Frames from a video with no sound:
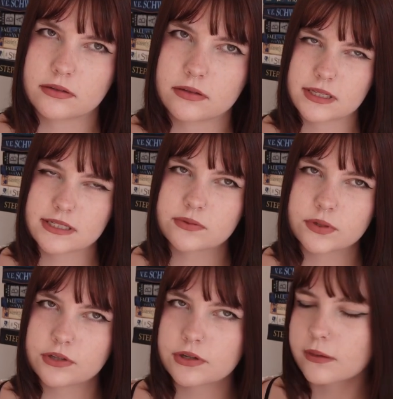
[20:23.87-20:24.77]
Is this what
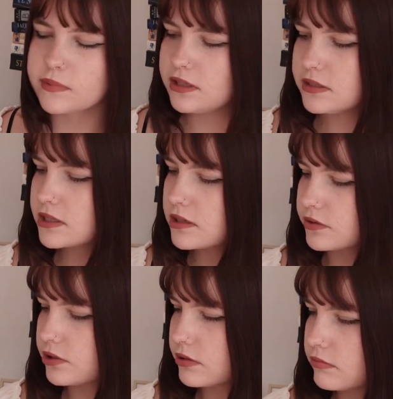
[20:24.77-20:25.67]
Unite Me is? I don't
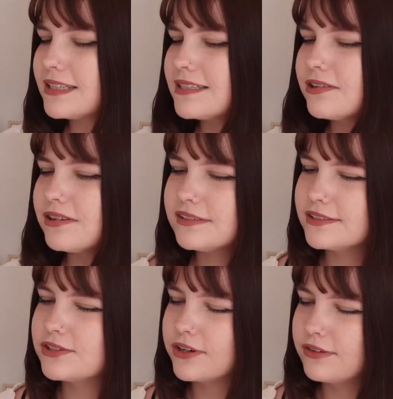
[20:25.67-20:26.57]
know. This series is
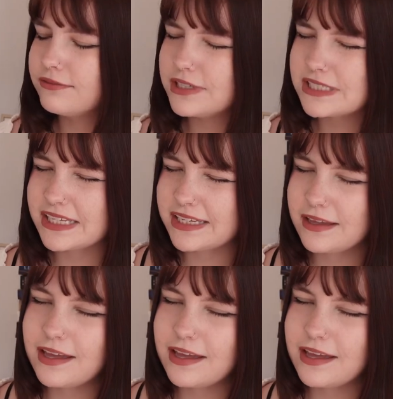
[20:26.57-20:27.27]
so confusing.